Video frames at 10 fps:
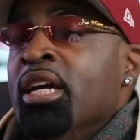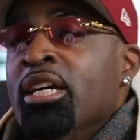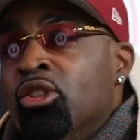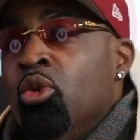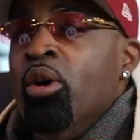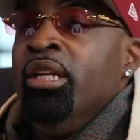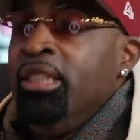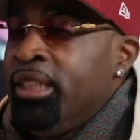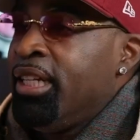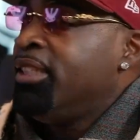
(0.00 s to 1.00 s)
enjoying
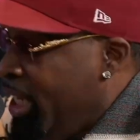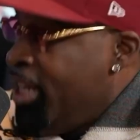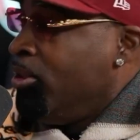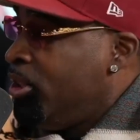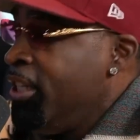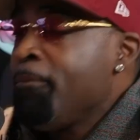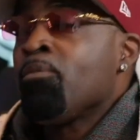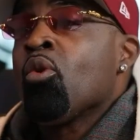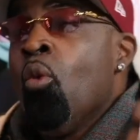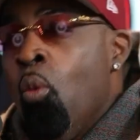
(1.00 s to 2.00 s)
each other's energy.
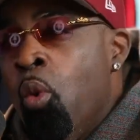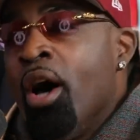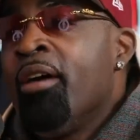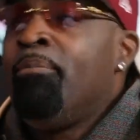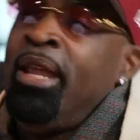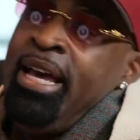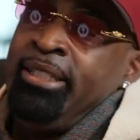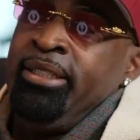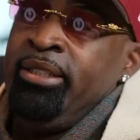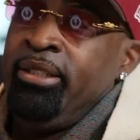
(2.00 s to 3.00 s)
What a blessing.